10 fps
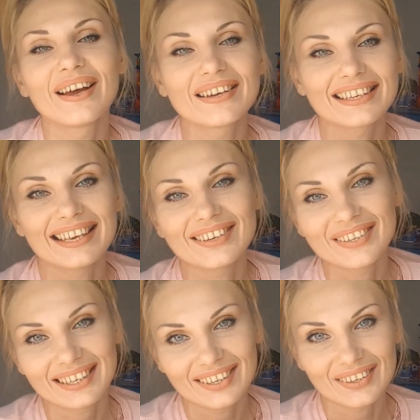okay,
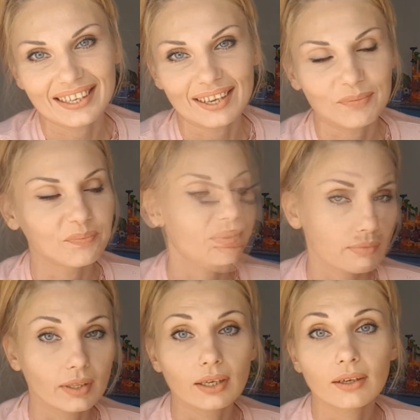okay, okay.
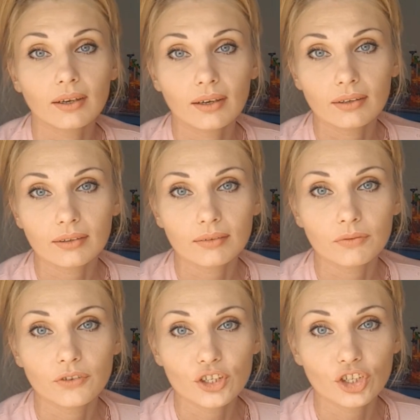
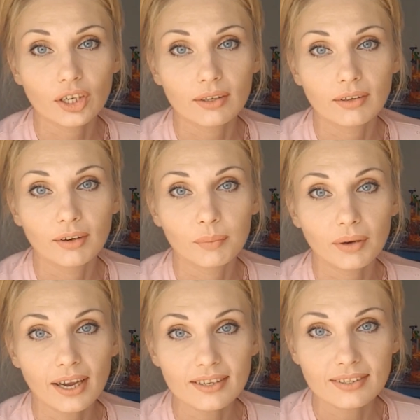Fisher
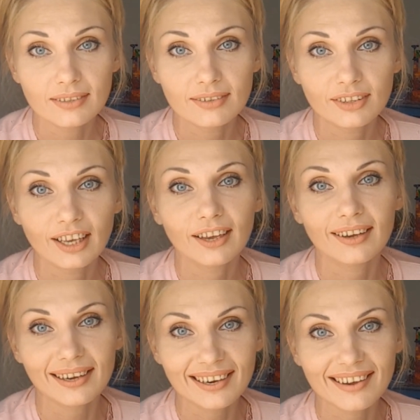Price,
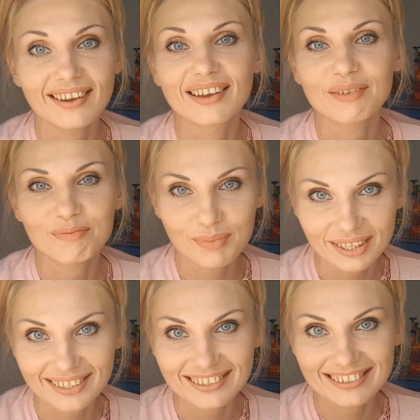Cutter
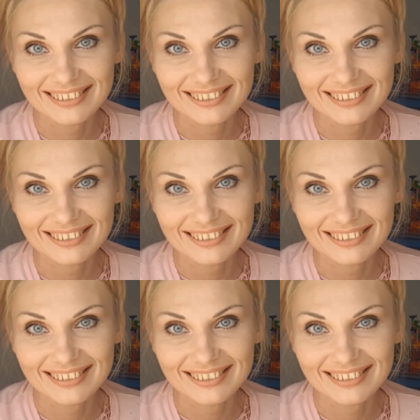Pillar.